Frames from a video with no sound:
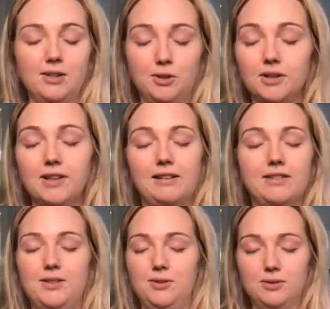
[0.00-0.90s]
You are
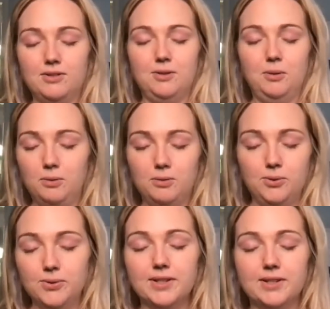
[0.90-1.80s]
allowed to
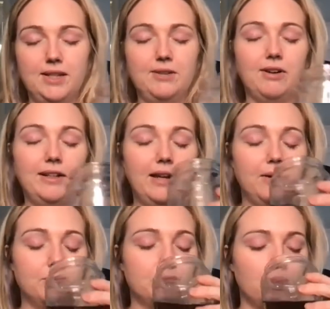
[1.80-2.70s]
succeed right
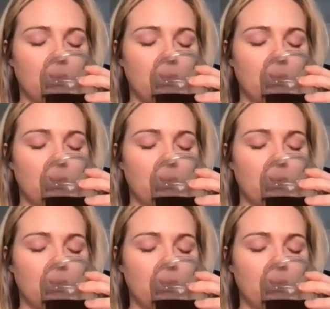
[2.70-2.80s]
now.